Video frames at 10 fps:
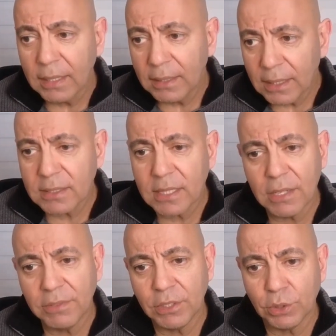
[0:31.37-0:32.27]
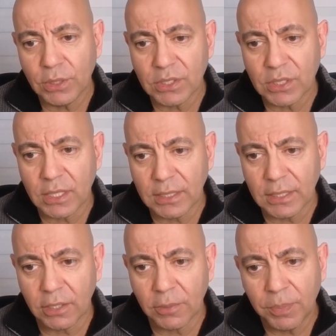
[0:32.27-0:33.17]
let's dive into this study
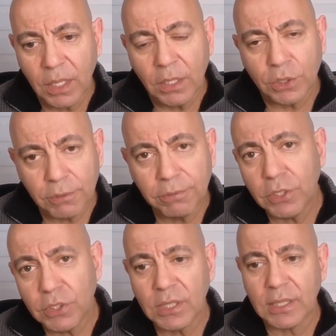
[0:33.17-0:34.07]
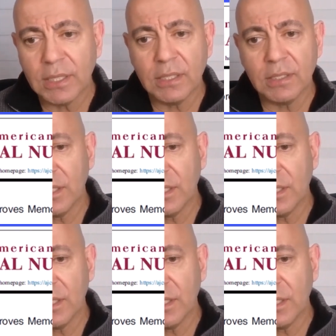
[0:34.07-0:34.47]
here. So the first thing is, is